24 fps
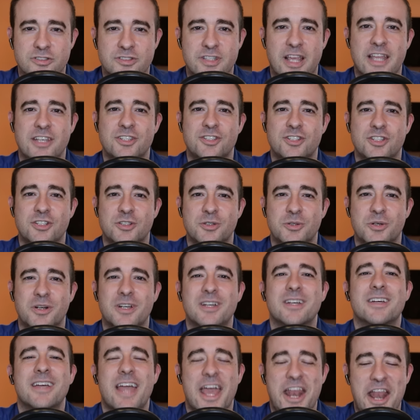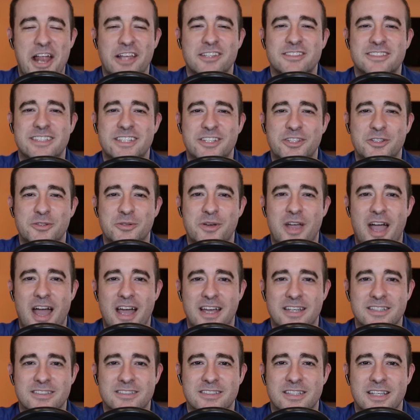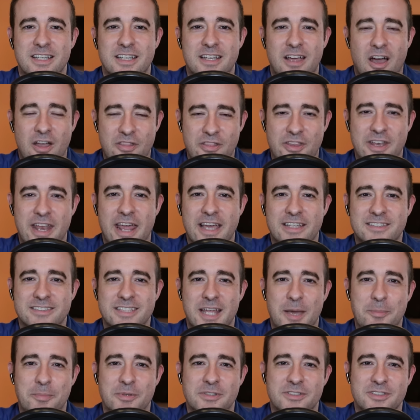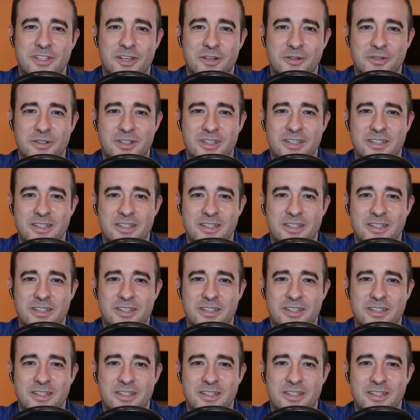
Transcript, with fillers: sent you, and I'll see you guys on the next episode.